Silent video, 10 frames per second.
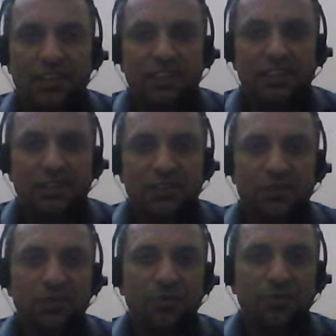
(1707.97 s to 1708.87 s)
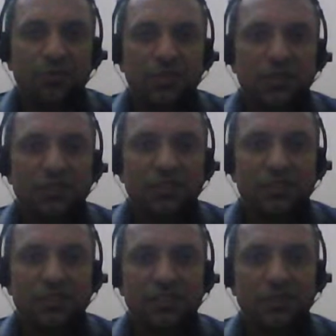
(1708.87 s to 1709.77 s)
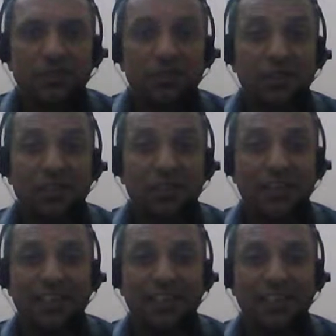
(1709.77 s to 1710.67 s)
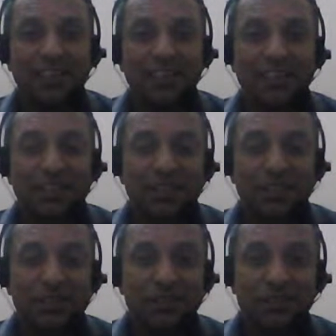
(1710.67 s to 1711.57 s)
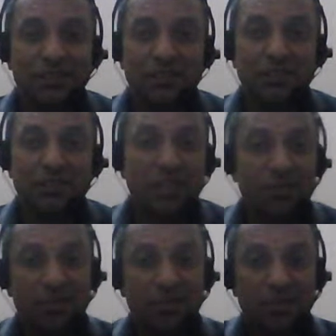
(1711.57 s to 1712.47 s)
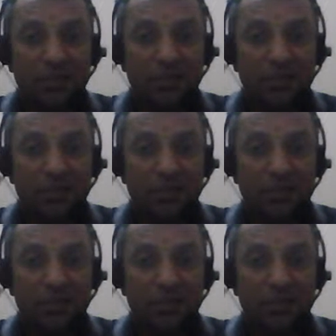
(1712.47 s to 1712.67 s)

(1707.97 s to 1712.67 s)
in school premises. Even since 7